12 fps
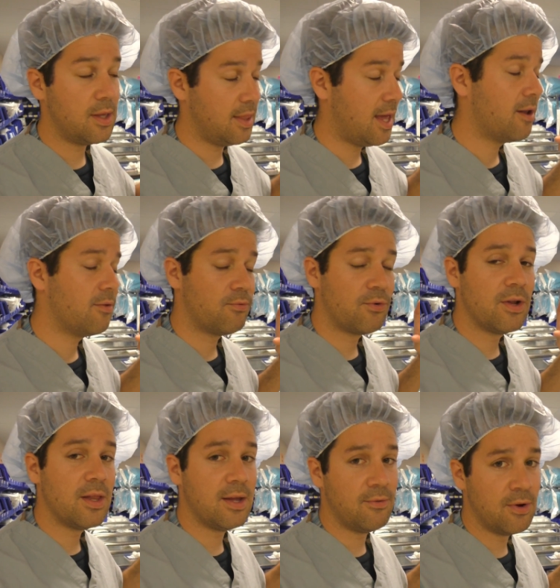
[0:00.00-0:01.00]
that'll
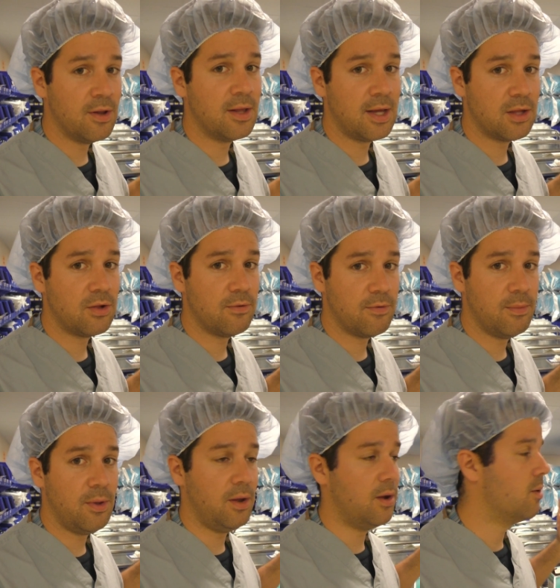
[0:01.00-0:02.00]
really get you
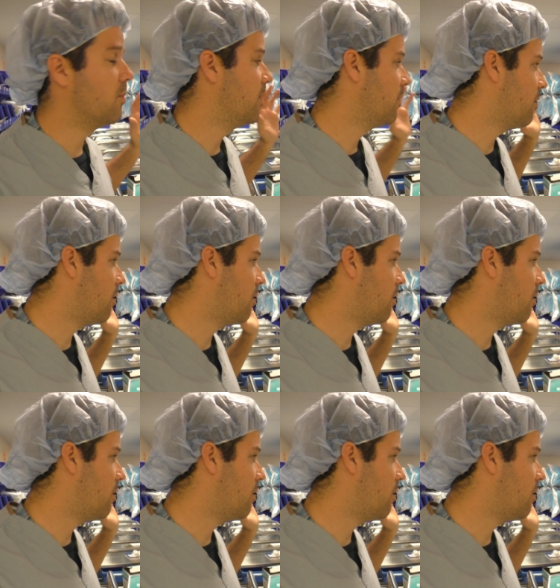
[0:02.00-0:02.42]
familiar with